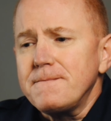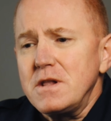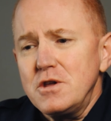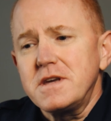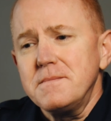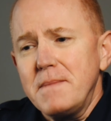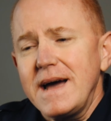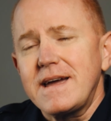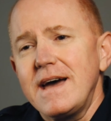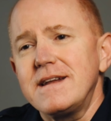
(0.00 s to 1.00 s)
looking
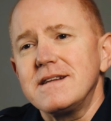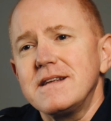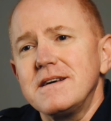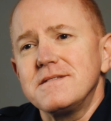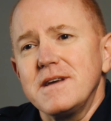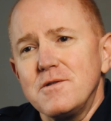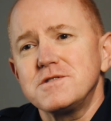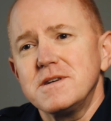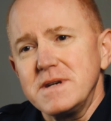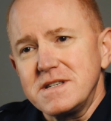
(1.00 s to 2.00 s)
back at it, uh, there was
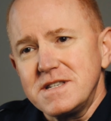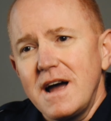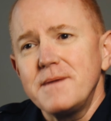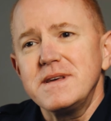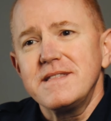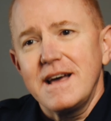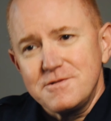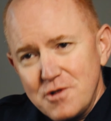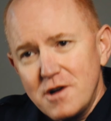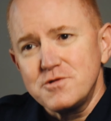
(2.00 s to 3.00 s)
some excitement that
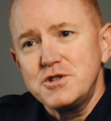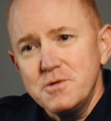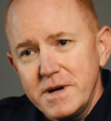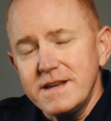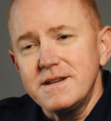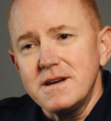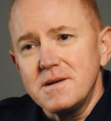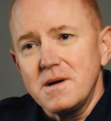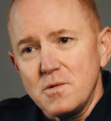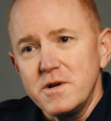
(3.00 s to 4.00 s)
draws you in
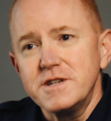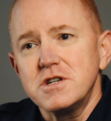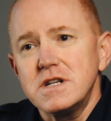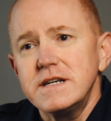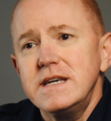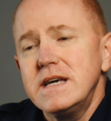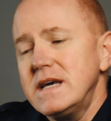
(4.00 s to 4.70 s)
uh, originally